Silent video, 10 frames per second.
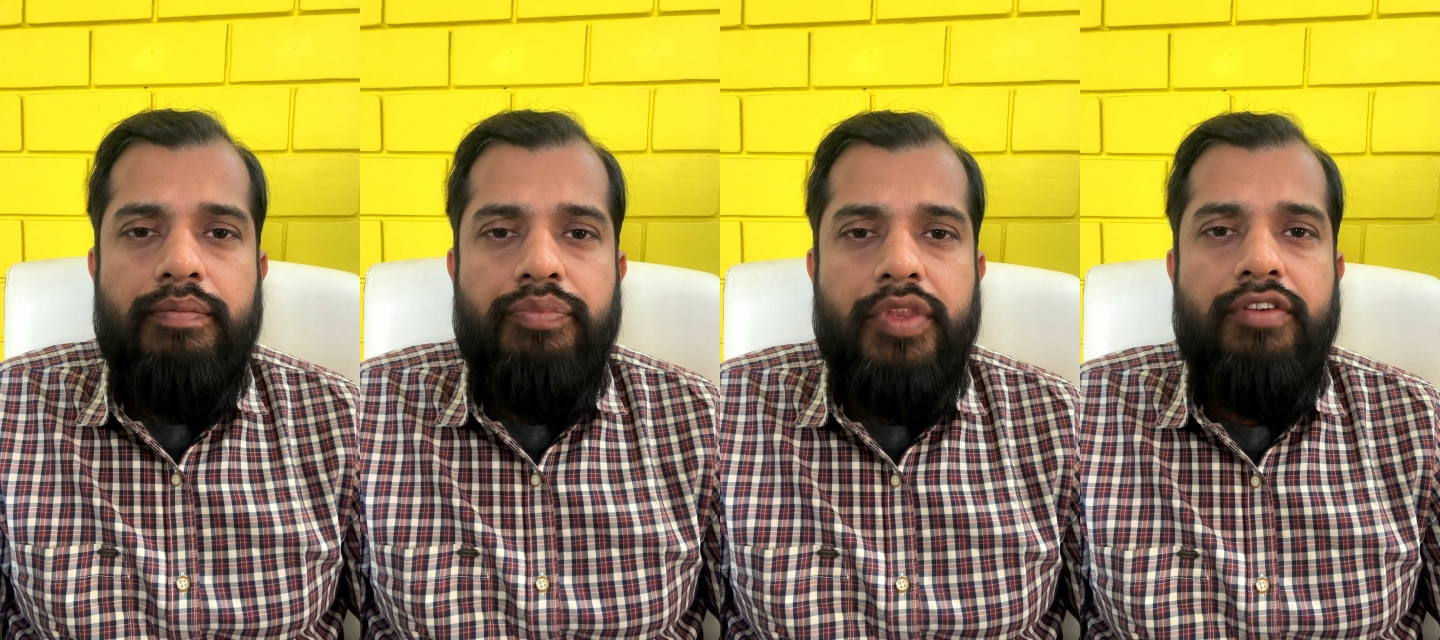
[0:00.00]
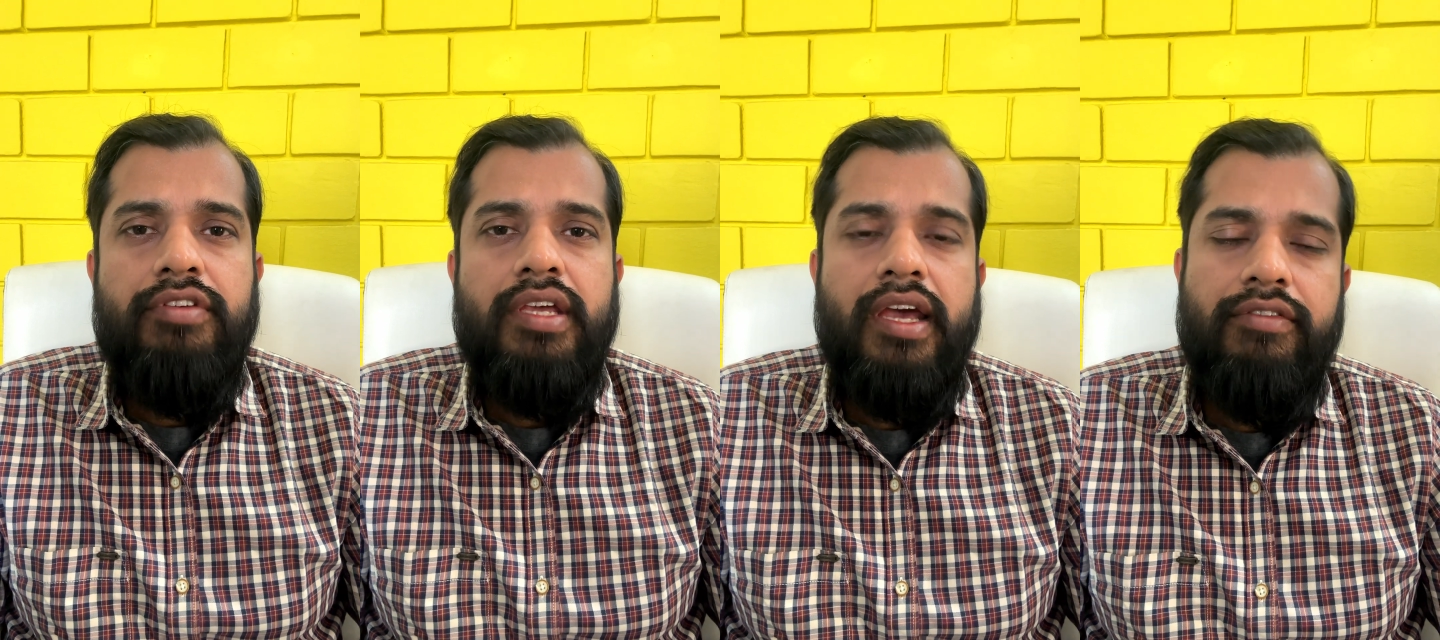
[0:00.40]
that
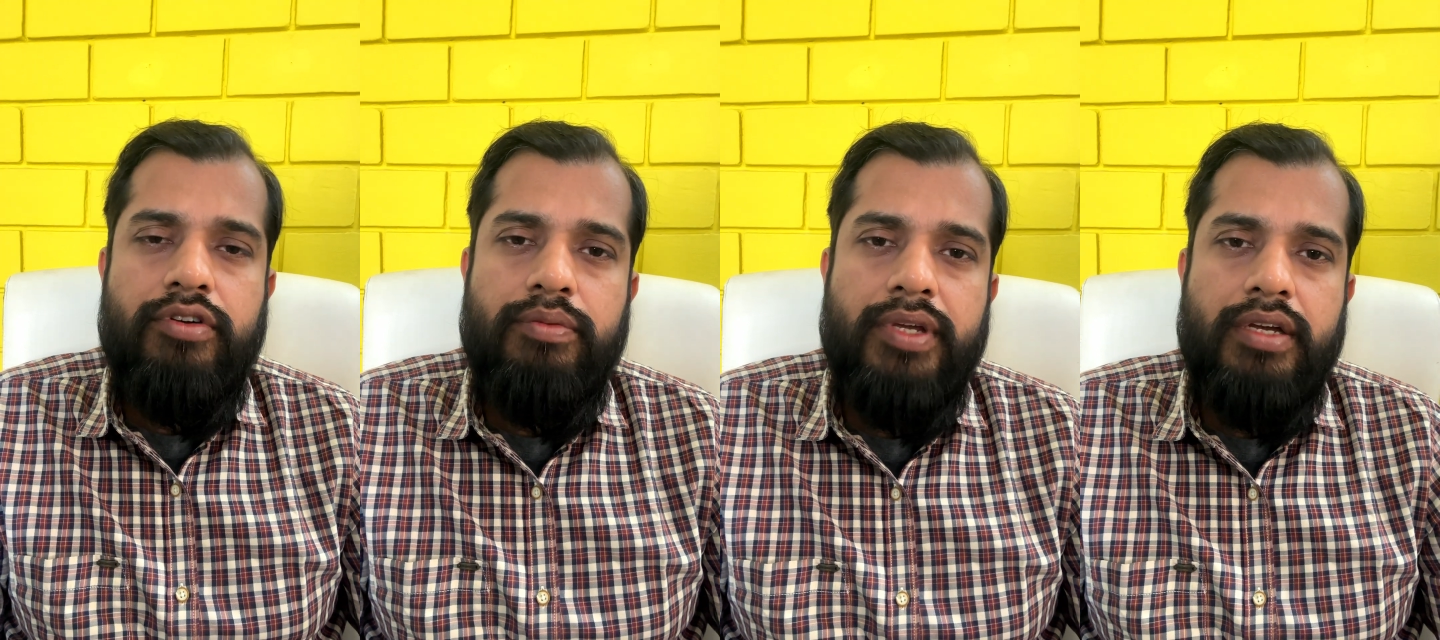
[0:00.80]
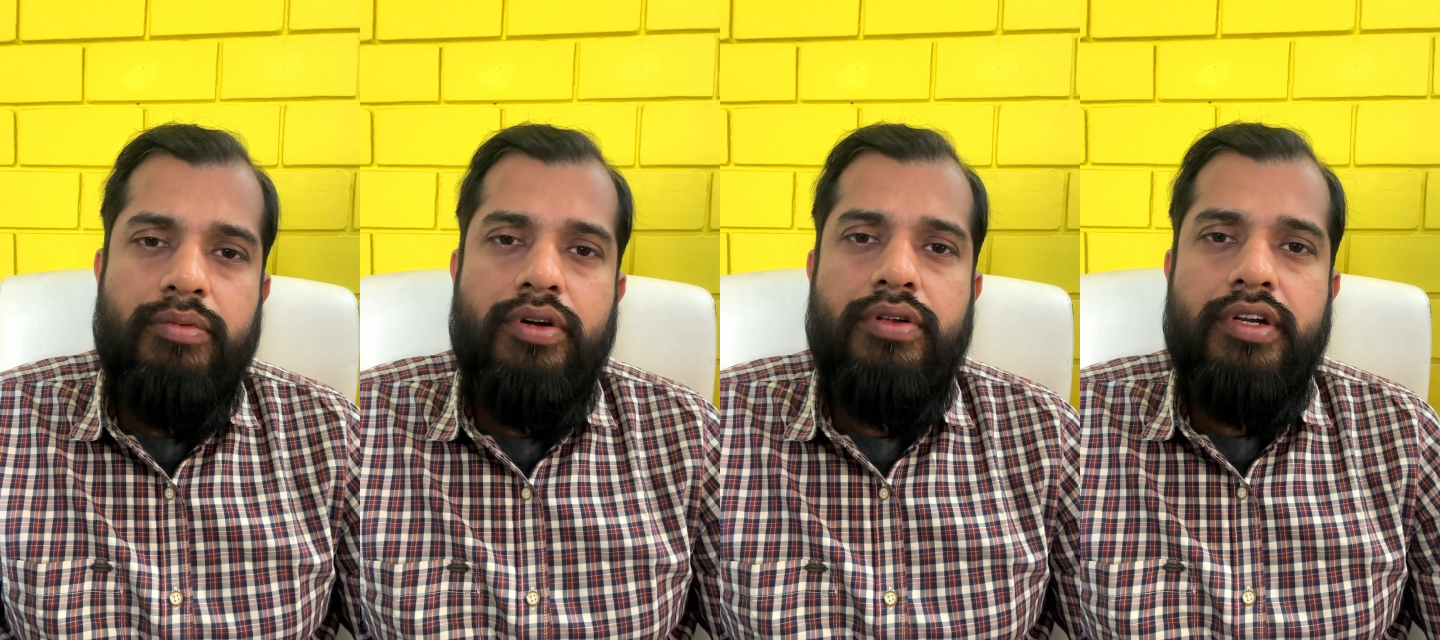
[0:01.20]
we have to be
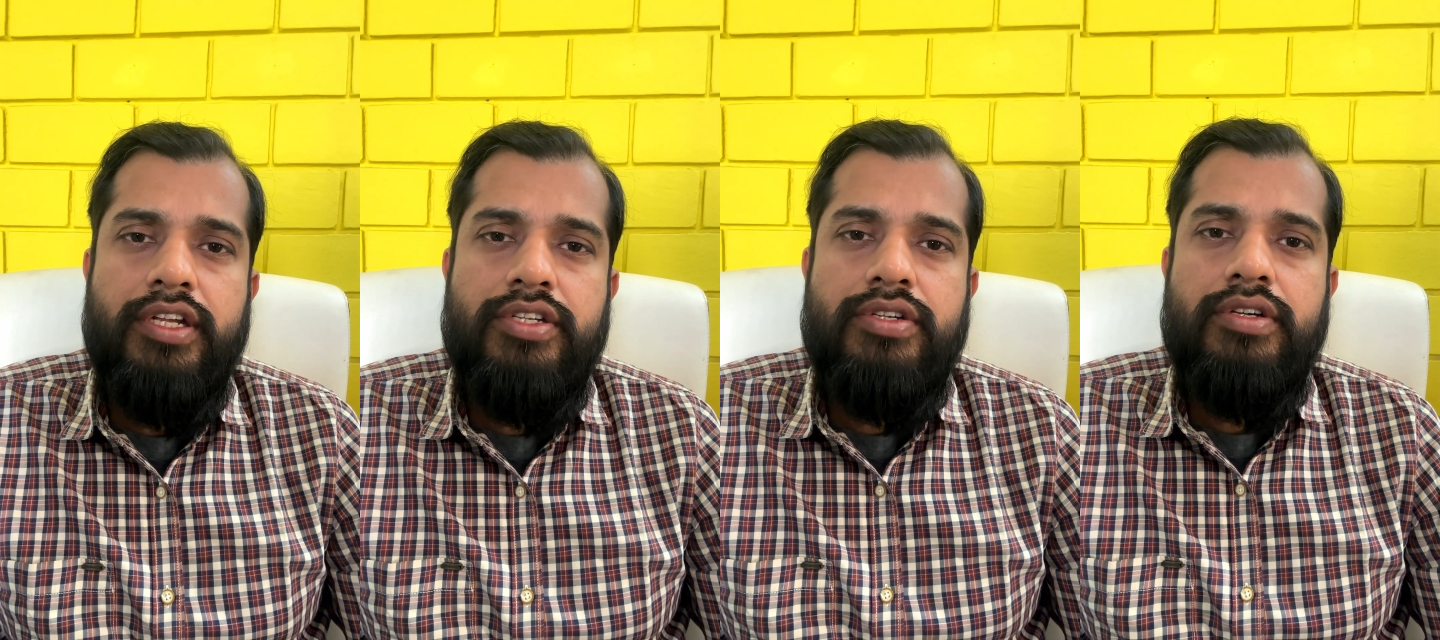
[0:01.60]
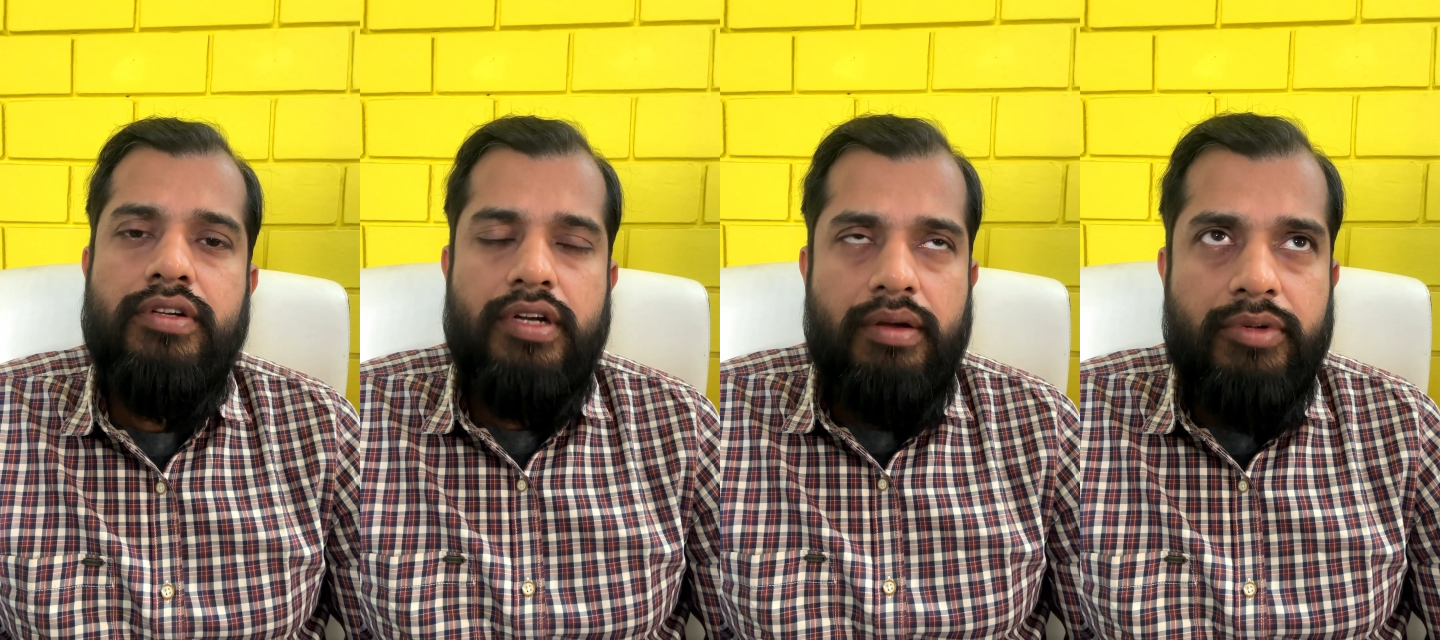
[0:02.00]
able to reach
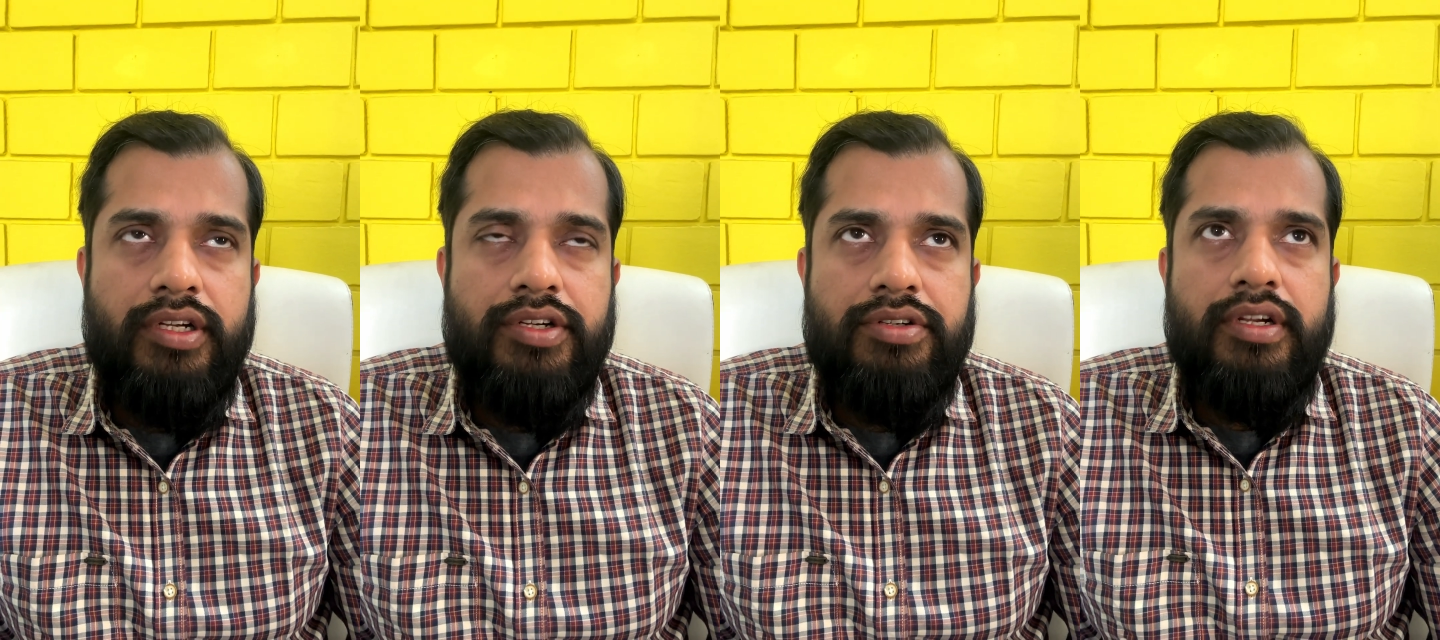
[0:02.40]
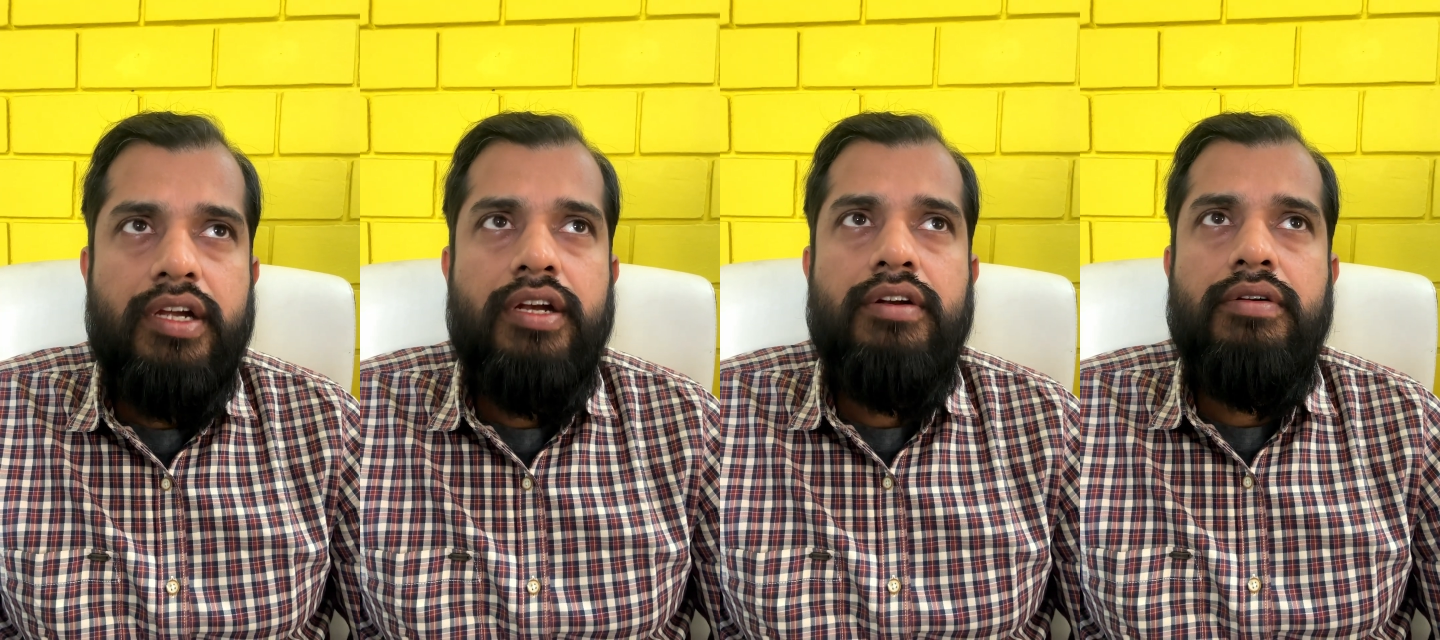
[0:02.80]
Ramakrishna
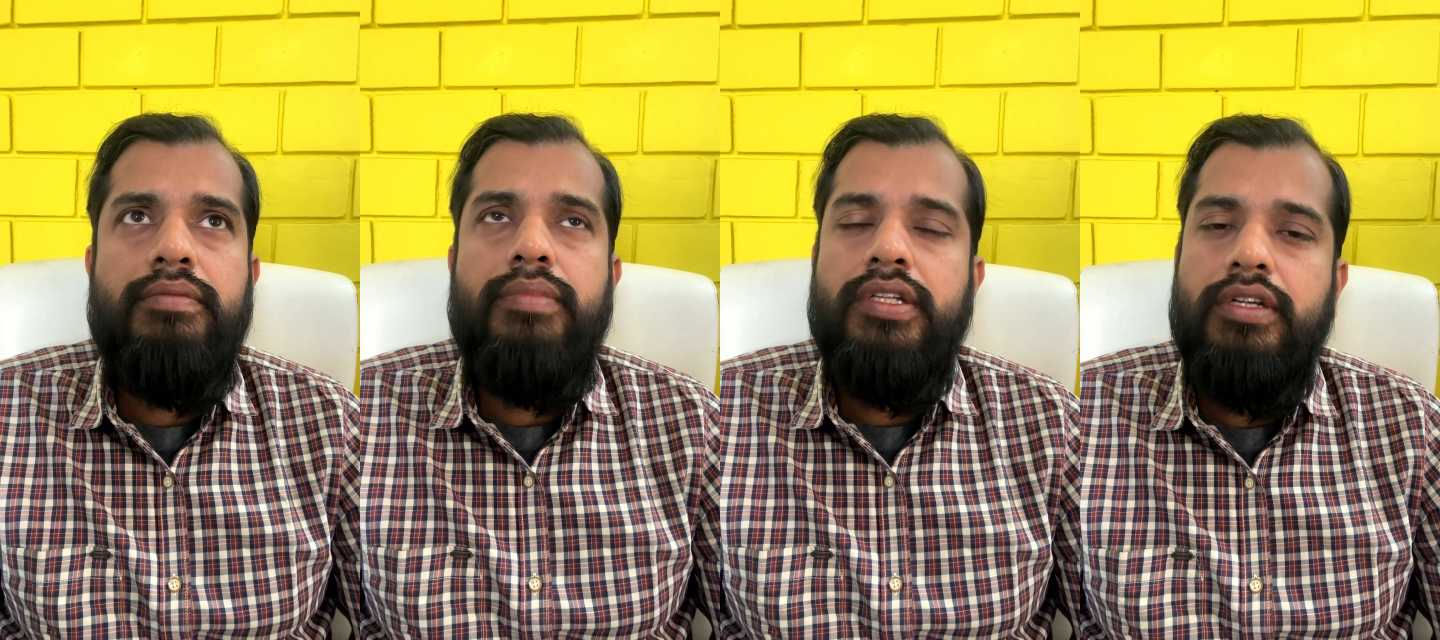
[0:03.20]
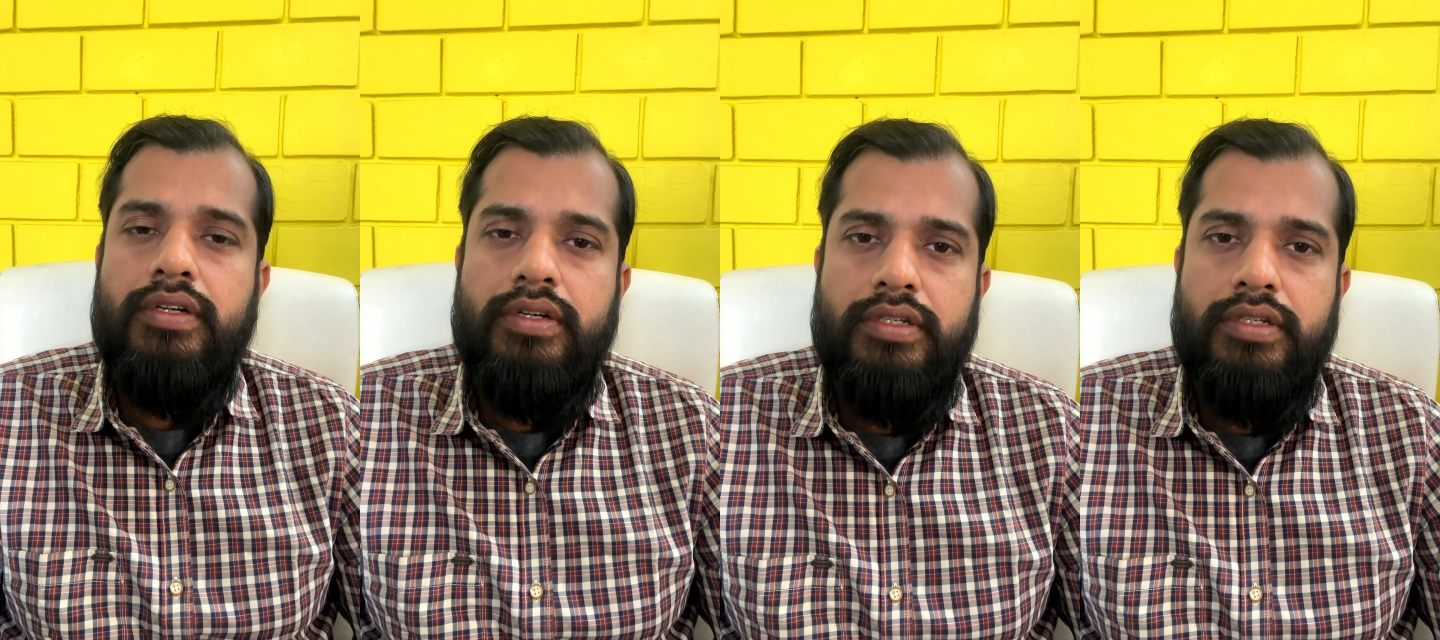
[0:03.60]
and Mother